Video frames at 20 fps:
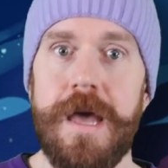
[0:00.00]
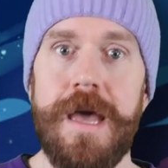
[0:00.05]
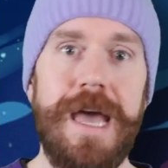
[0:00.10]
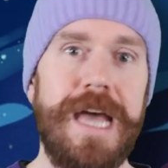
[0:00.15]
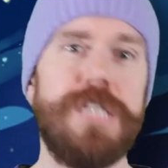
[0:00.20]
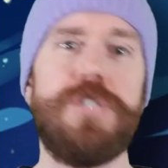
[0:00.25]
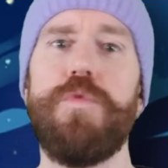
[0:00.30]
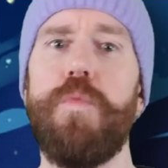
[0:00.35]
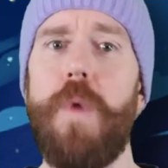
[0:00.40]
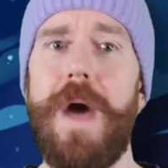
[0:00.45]

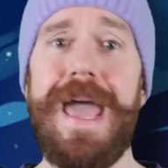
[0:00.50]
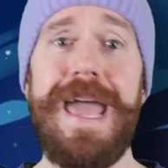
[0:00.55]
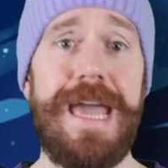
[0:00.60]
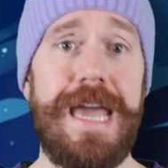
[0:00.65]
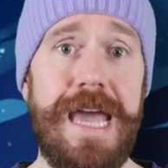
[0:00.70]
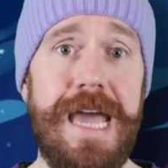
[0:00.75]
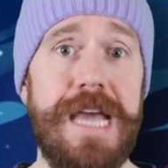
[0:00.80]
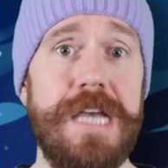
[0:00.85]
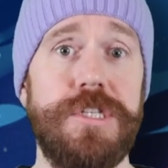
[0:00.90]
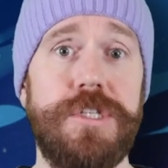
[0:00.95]
It's way
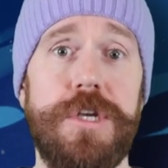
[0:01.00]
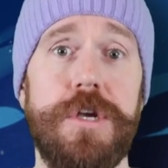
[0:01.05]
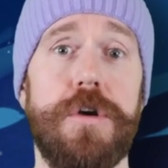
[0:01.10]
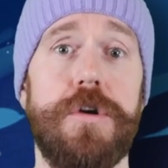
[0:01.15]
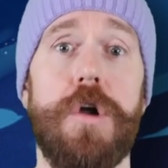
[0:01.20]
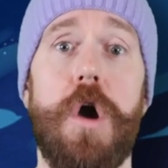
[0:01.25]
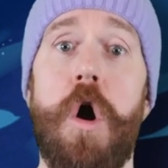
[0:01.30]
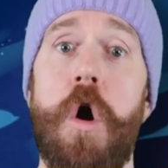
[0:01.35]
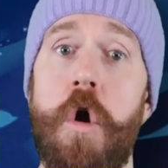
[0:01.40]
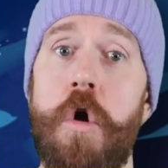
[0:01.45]
easier
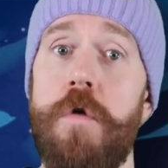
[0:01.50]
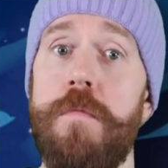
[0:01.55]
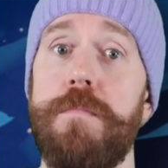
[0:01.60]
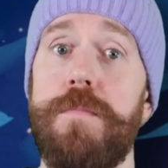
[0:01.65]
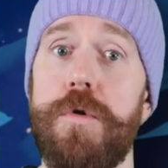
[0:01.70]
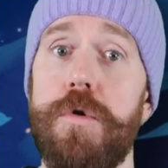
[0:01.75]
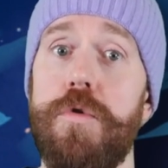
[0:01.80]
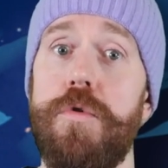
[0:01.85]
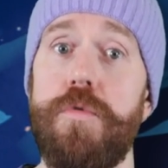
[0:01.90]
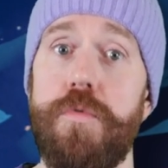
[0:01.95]
to
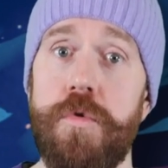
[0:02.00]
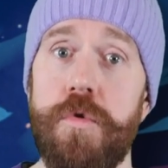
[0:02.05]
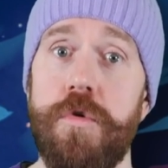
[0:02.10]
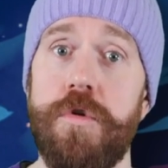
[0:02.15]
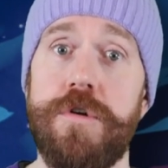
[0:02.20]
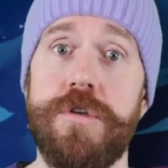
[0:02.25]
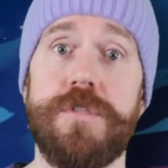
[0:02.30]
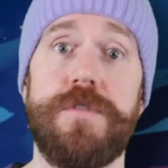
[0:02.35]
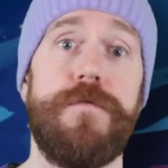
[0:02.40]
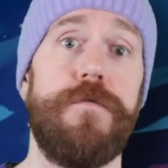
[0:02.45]
homebrew
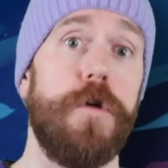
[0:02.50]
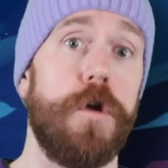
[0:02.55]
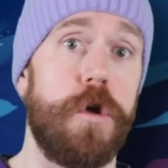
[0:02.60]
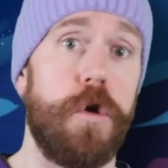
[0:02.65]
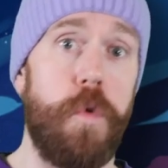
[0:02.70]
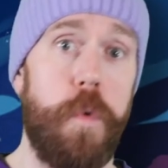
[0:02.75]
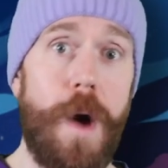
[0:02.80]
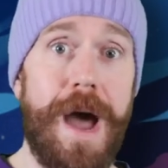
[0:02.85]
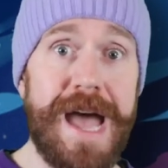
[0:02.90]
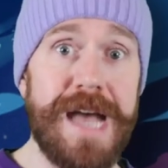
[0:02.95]
rules for
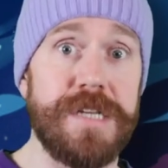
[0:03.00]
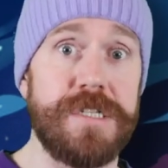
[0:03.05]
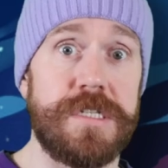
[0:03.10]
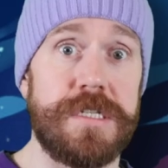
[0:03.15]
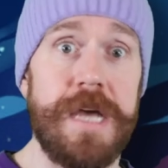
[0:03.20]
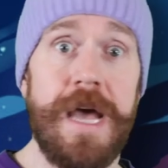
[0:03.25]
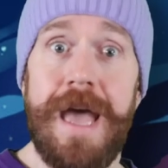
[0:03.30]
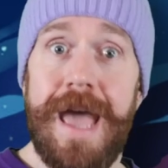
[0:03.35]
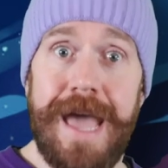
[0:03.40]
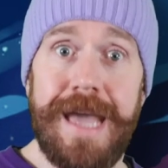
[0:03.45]

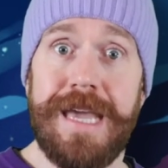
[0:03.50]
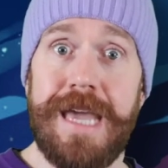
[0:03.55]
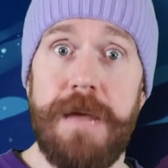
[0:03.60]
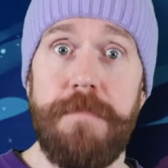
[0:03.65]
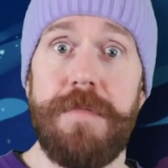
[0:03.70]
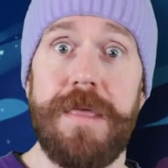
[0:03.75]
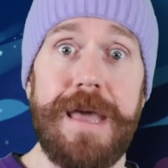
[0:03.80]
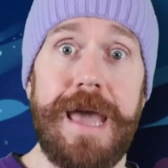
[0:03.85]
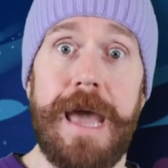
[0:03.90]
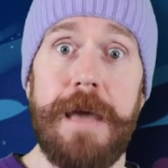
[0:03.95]
Quest and keep
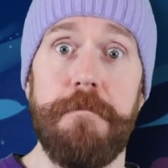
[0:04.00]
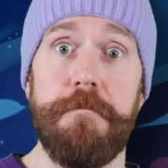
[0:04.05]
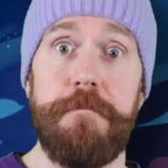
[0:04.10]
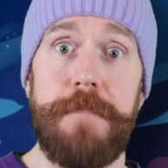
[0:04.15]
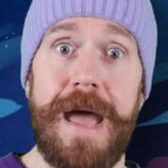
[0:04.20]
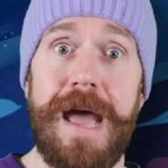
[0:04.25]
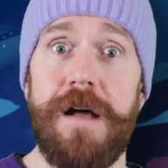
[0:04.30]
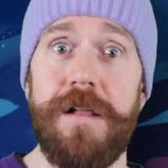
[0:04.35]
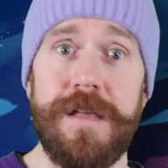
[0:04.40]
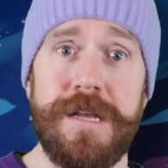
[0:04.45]
the game
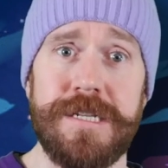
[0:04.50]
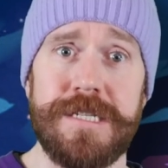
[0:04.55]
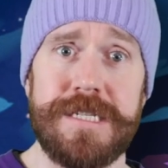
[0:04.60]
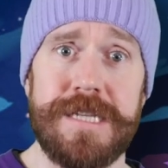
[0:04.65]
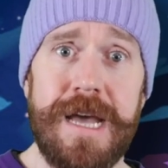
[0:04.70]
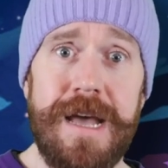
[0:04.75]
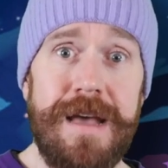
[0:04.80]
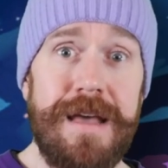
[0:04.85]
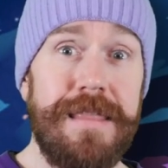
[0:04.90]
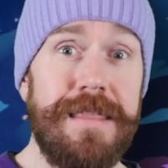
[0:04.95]
balanced
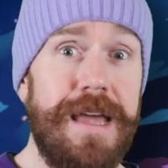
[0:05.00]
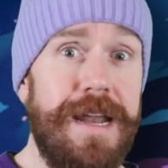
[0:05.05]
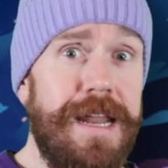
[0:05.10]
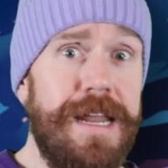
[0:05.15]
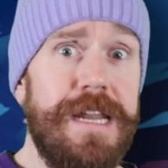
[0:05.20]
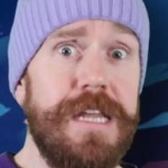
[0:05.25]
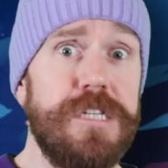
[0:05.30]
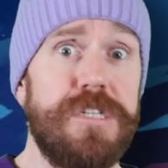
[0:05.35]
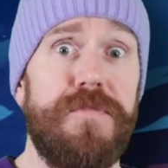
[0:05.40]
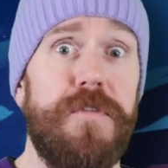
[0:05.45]
than
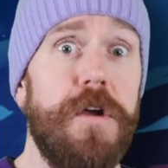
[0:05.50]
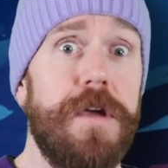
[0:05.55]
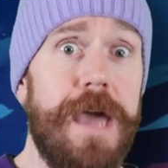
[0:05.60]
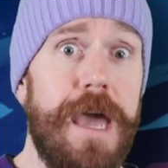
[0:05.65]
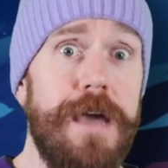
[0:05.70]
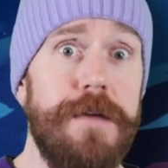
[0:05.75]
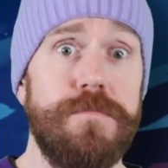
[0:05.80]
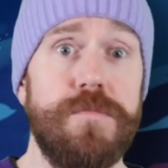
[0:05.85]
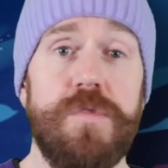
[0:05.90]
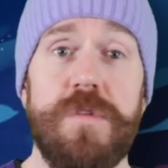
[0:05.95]
it is for
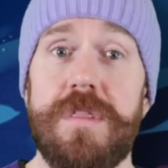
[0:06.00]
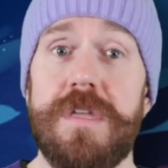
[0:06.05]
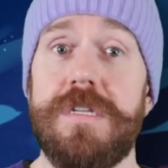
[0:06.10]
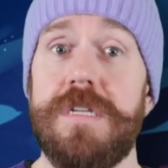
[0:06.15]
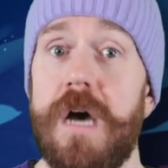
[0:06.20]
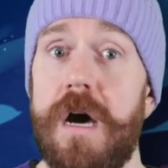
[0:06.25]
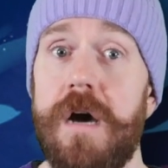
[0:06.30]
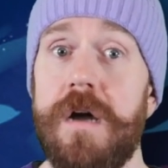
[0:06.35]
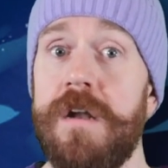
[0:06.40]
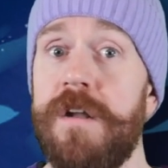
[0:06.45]
games with a
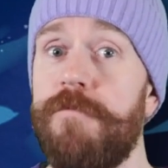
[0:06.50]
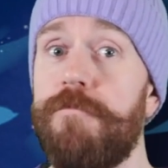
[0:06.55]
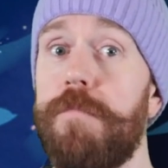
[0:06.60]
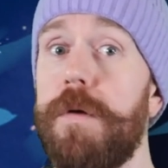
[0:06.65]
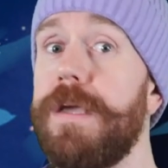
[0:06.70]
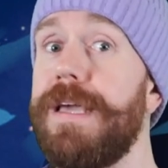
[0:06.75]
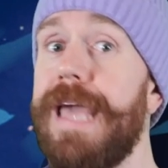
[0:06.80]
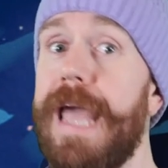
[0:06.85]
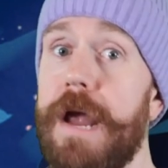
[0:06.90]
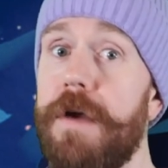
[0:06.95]
ton of
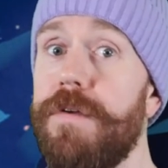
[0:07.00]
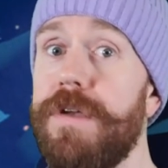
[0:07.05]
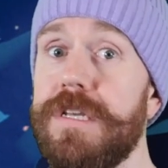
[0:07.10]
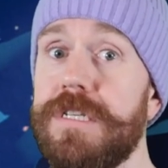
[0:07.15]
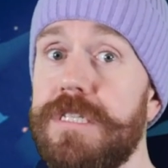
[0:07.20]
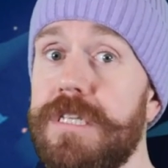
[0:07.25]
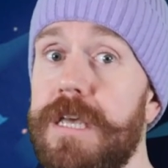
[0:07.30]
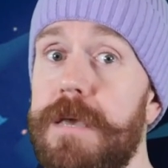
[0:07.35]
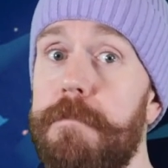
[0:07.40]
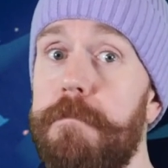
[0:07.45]

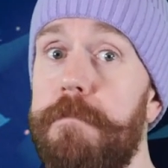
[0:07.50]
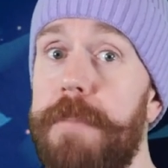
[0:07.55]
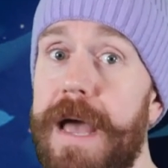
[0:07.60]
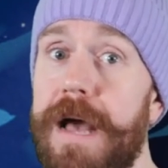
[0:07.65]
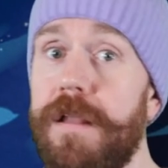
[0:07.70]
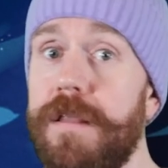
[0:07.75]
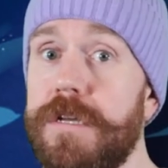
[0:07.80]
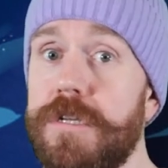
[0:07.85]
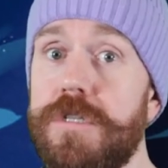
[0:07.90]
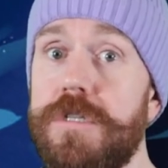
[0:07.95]
precariously
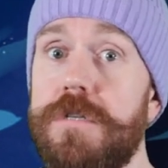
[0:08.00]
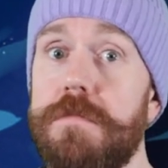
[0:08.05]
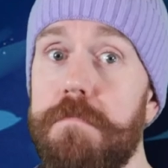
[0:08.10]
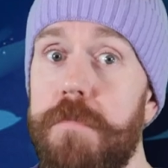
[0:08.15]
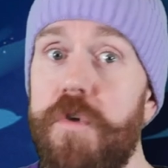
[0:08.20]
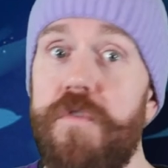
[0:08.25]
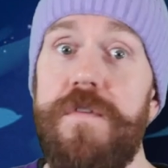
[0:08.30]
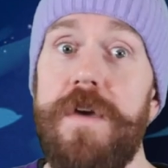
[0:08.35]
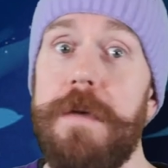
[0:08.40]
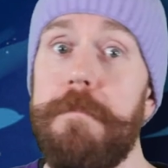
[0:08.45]
balanced
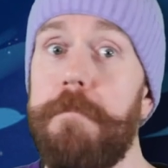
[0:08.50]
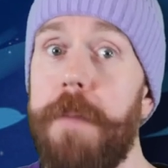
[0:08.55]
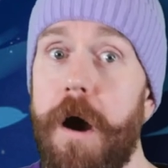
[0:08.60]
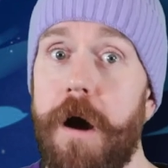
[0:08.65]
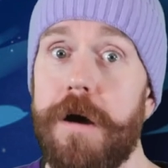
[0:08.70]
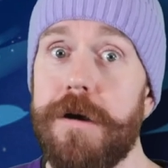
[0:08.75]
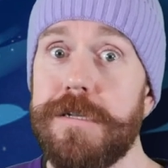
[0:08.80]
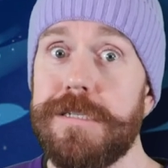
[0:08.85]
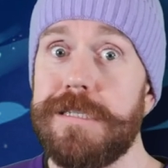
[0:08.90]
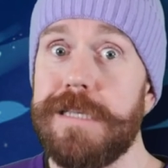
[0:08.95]
moving
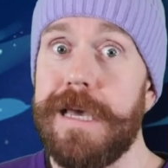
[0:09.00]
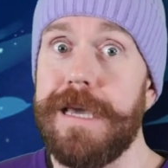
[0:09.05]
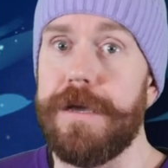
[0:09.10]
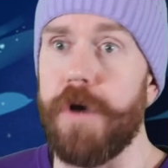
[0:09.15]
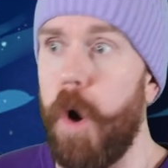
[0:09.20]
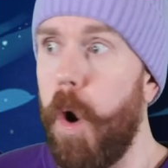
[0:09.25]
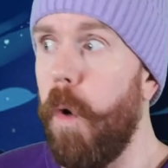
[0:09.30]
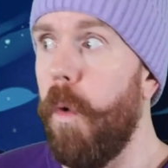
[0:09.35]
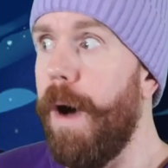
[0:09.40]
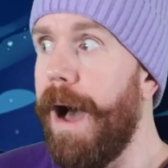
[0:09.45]
parts like,
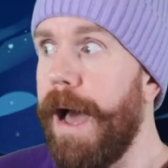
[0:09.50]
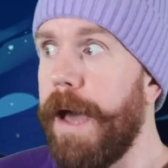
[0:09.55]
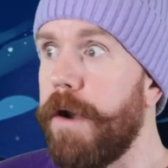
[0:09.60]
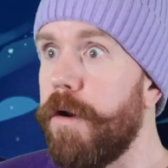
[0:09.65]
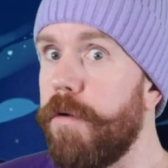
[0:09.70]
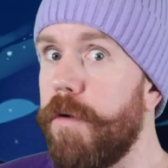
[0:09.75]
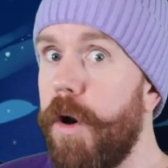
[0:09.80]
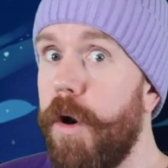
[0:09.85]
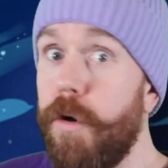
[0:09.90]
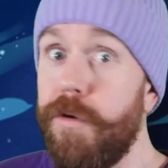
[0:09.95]

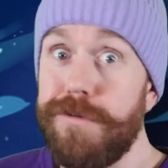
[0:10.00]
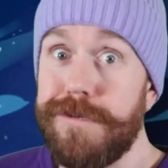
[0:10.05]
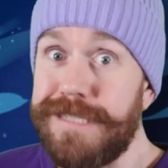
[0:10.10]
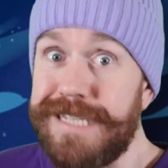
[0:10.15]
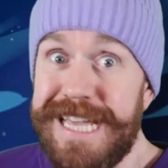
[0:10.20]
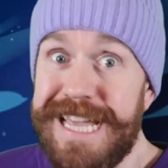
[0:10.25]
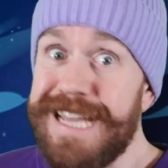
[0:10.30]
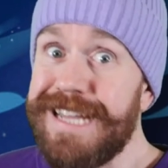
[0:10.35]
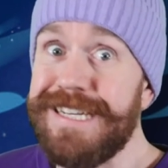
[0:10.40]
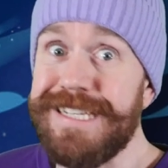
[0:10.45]

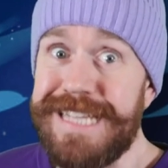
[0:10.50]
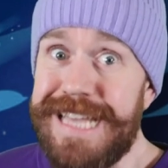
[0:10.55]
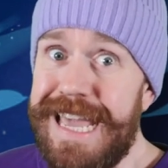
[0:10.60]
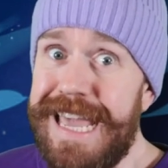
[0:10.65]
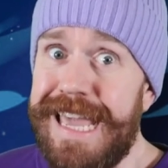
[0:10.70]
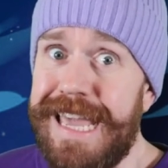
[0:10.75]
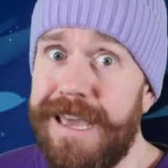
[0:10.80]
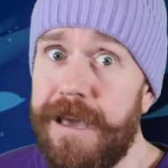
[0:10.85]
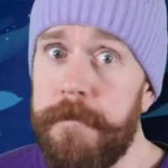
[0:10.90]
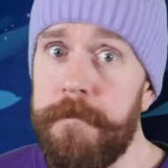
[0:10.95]

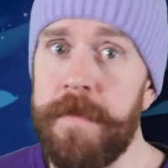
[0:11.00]
D&D.